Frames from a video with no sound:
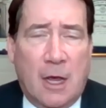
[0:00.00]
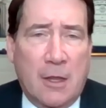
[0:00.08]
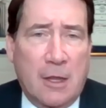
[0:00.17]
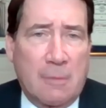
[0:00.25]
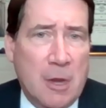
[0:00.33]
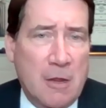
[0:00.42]
I
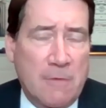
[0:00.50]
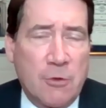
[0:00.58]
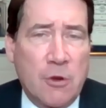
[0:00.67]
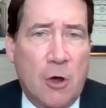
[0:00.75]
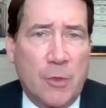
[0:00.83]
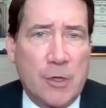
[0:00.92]
think many of
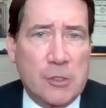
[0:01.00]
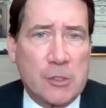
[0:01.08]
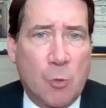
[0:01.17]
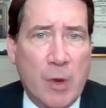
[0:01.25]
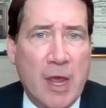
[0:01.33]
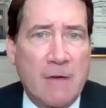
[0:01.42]
you know this,
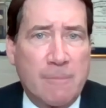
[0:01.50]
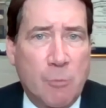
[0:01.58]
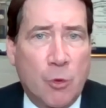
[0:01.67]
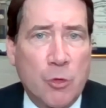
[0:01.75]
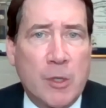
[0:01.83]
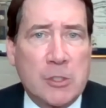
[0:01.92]
but we have
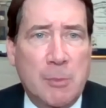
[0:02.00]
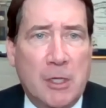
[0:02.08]
more U.S.